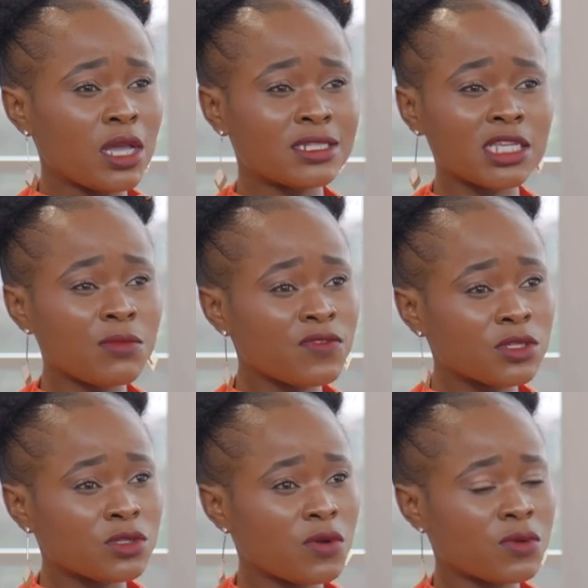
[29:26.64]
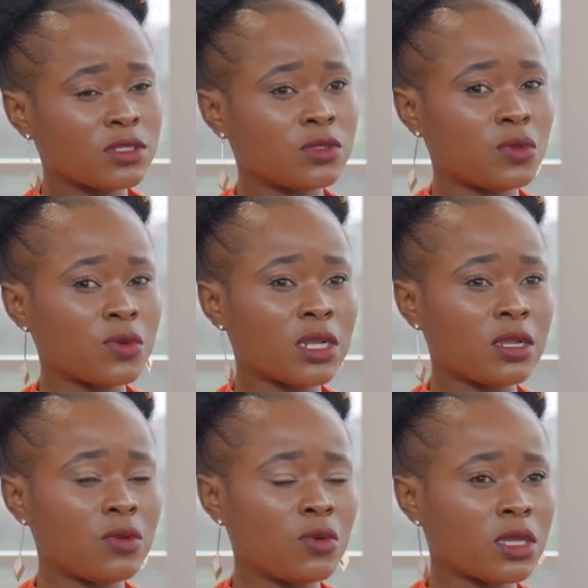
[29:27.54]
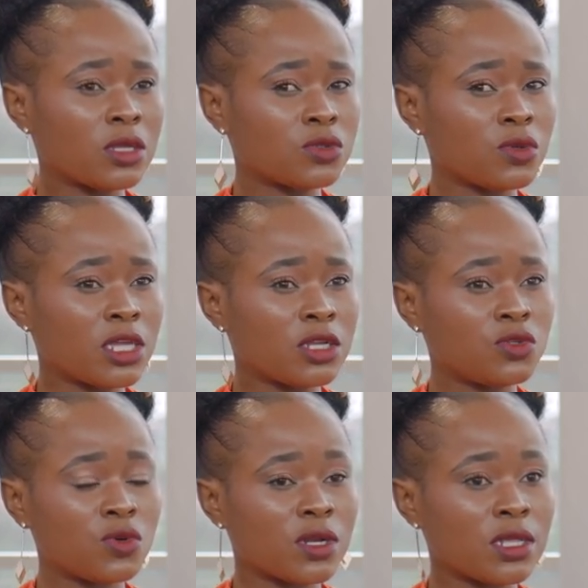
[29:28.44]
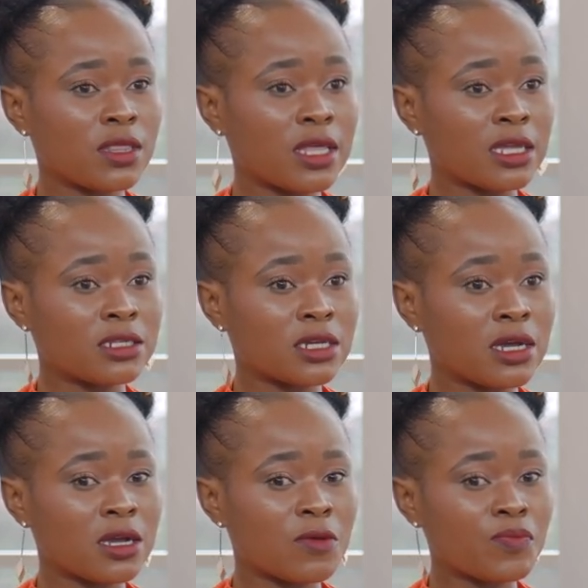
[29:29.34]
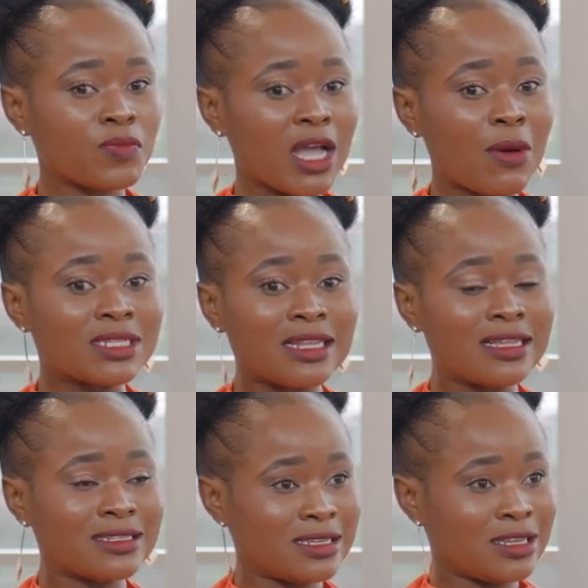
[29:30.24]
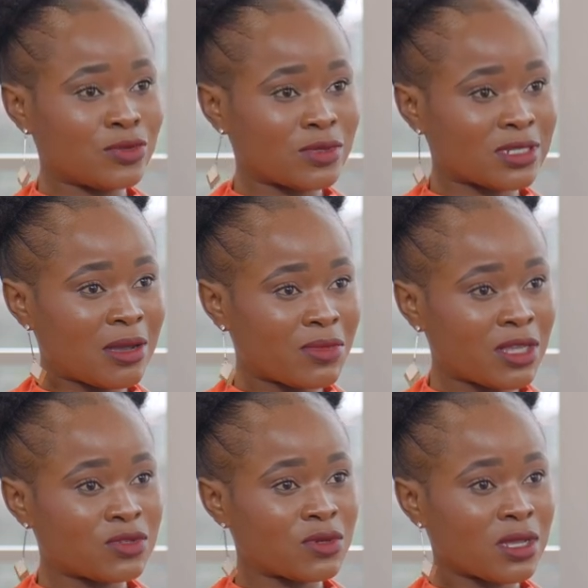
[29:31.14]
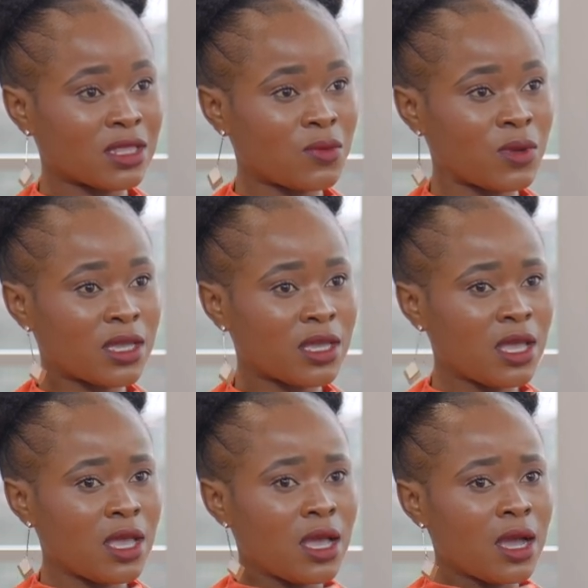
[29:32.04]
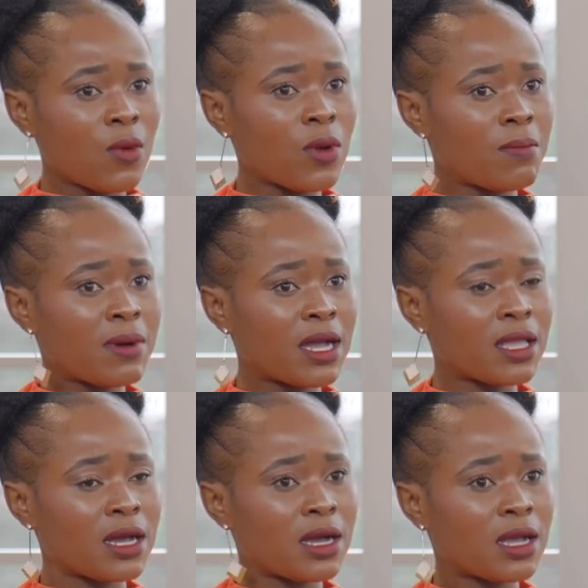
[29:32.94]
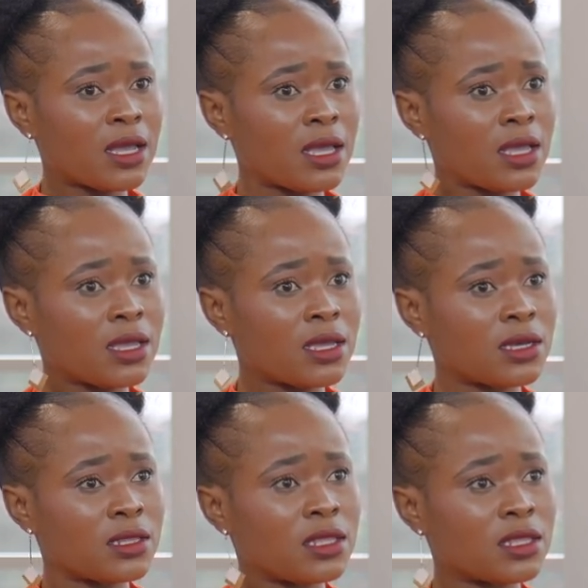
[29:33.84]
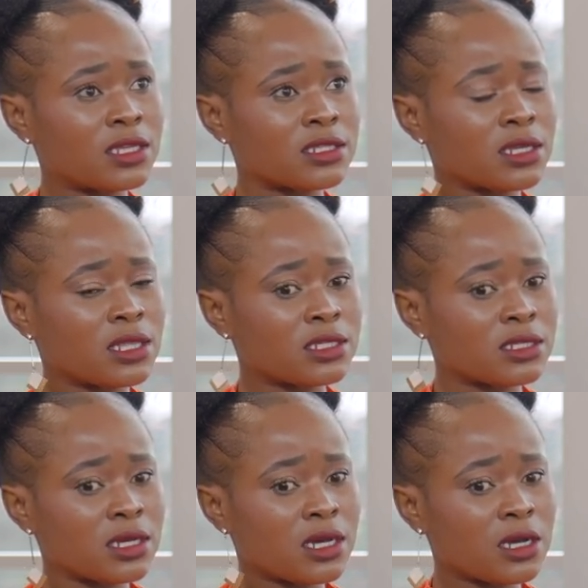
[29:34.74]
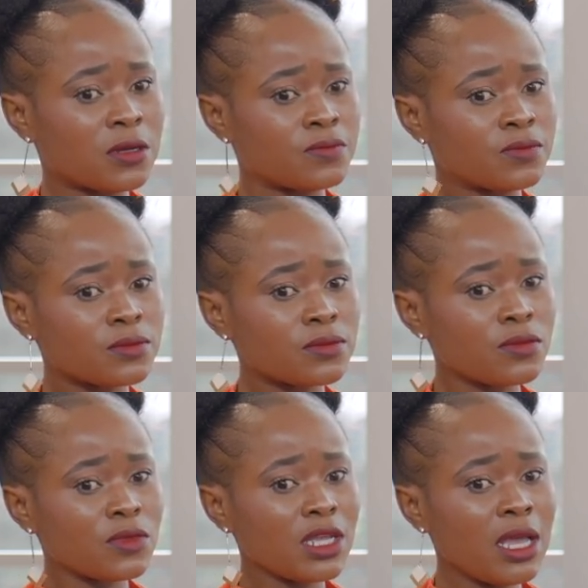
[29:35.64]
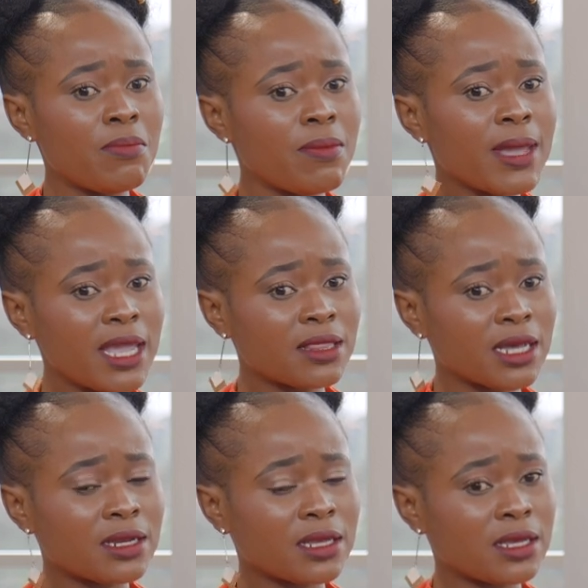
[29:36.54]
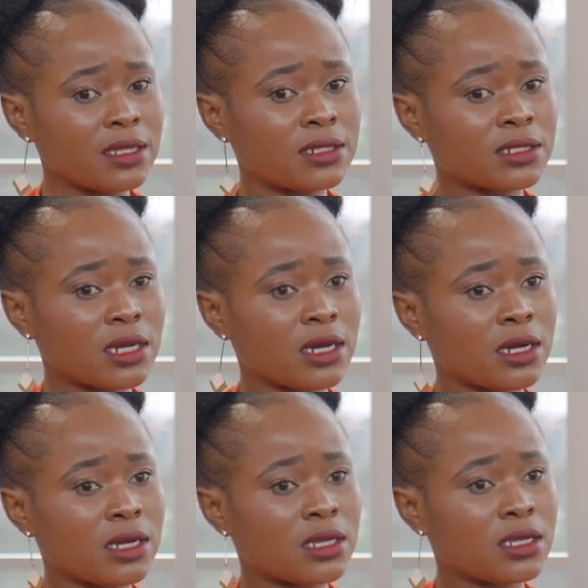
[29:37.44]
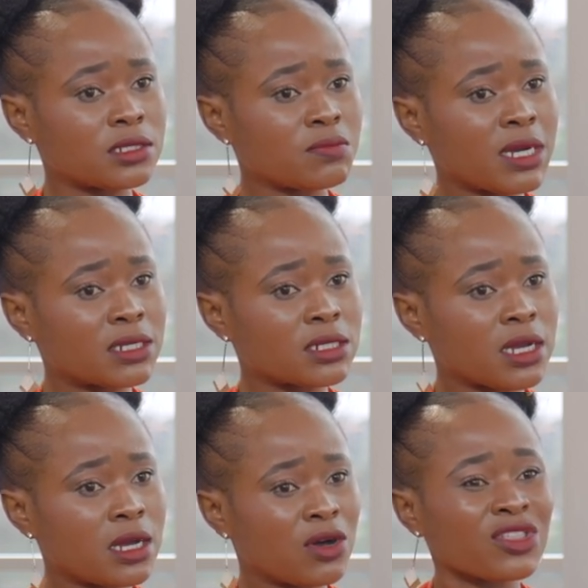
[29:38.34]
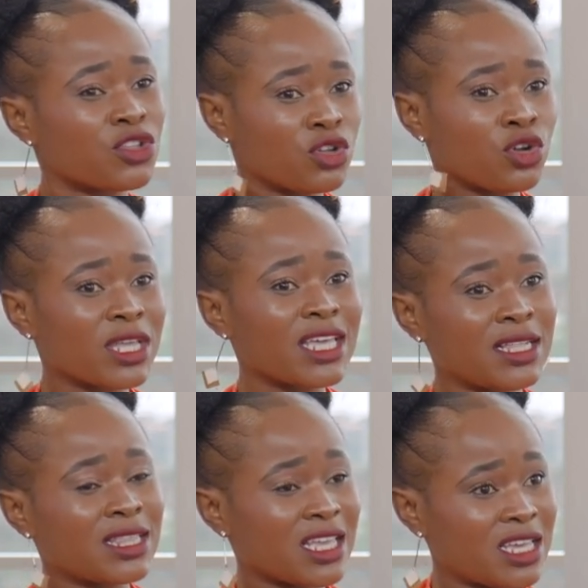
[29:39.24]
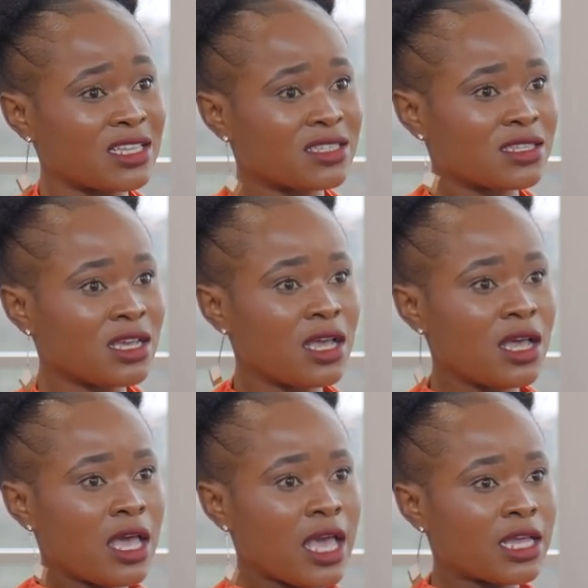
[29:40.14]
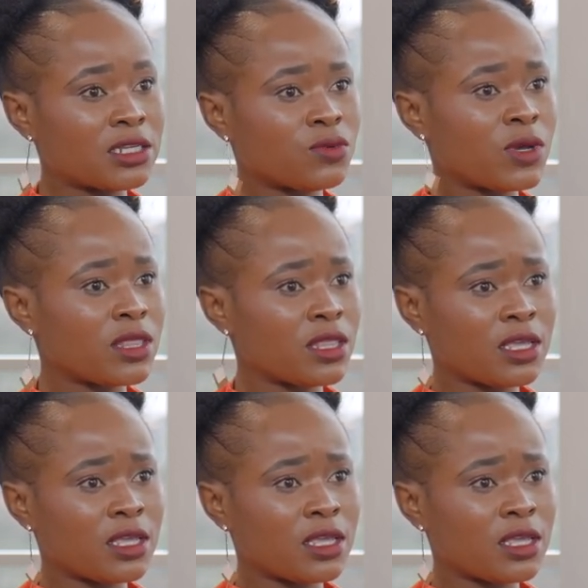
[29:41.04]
And some of the stories you really look into that, you read that. Um, I was listening to something during the week whereby uh, a, a, a, there's a... There's a um, a male that killed uh, his partner, oh, no, no, no, killed the kids. And when